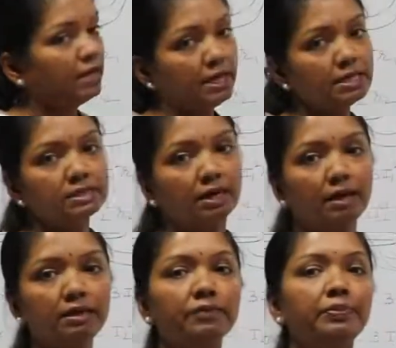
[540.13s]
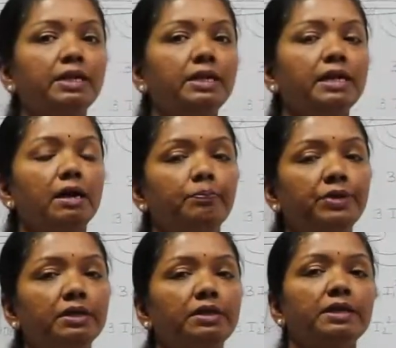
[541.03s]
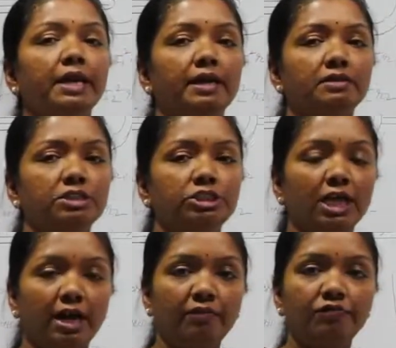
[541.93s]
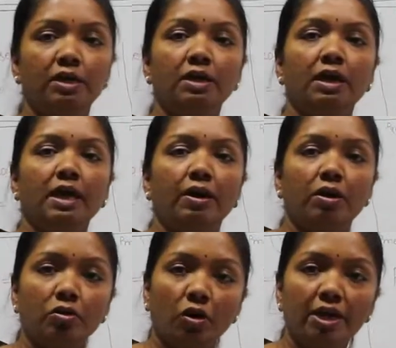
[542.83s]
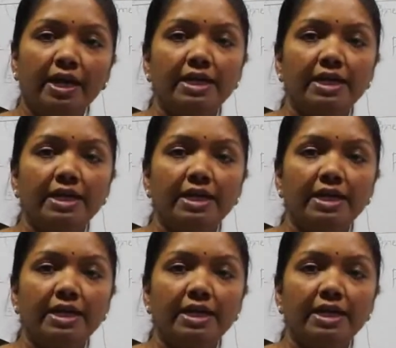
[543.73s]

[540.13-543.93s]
is ultimately appearing at the shaft, called